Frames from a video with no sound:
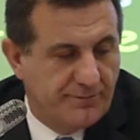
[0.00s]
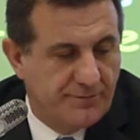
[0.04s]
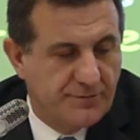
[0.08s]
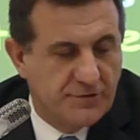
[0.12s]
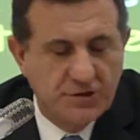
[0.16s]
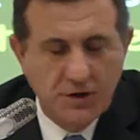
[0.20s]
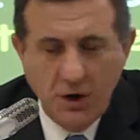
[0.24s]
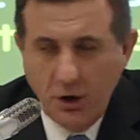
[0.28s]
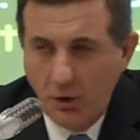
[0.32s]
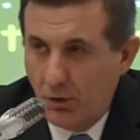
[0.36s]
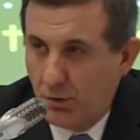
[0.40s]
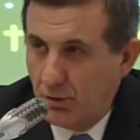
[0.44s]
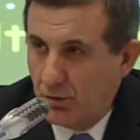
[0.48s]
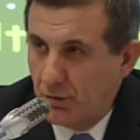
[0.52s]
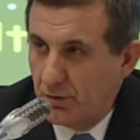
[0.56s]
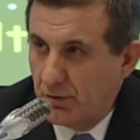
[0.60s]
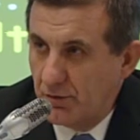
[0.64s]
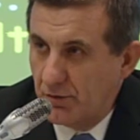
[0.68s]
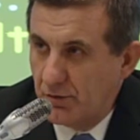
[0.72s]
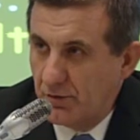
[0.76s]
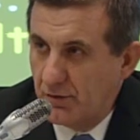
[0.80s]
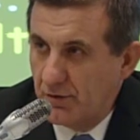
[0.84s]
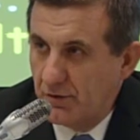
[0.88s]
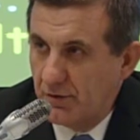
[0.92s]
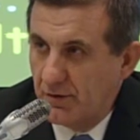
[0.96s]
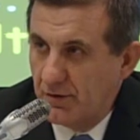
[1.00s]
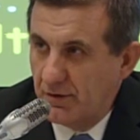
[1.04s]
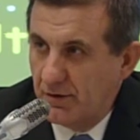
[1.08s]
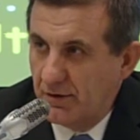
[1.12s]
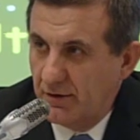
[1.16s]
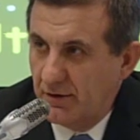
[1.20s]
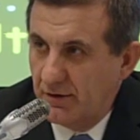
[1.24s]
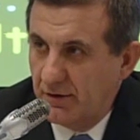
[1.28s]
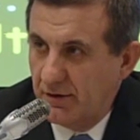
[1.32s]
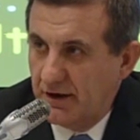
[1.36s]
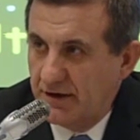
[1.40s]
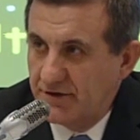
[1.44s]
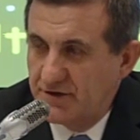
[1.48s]
So
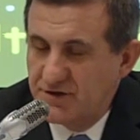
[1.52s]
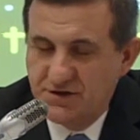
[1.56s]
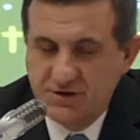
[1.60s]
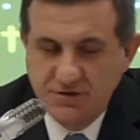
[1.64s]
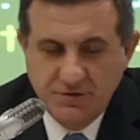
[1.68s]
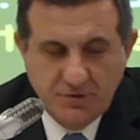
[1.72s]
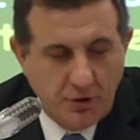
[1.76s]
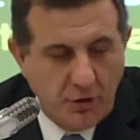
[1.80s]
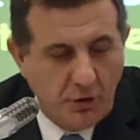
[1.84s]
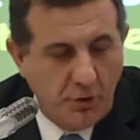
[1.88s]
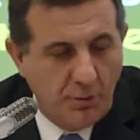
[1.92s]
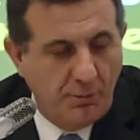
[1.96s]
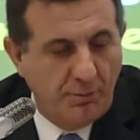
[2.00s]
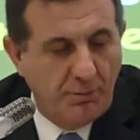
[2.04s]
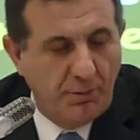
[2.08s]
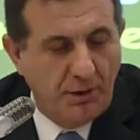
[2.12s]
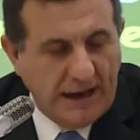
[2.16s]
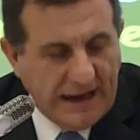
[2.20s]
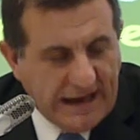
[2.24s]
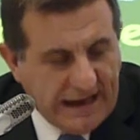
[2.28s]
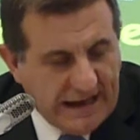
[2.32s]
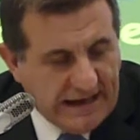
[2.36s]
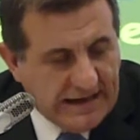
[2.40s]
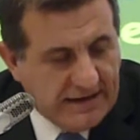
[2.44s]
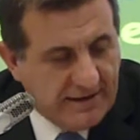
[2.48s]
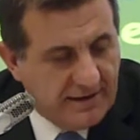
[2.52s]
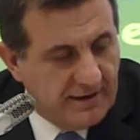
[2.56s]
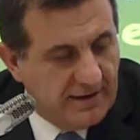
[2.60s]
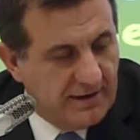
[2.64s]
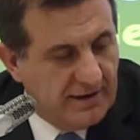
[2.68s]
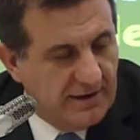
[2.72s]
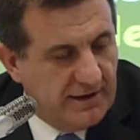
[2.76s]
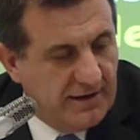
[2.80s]
let's draw a plane.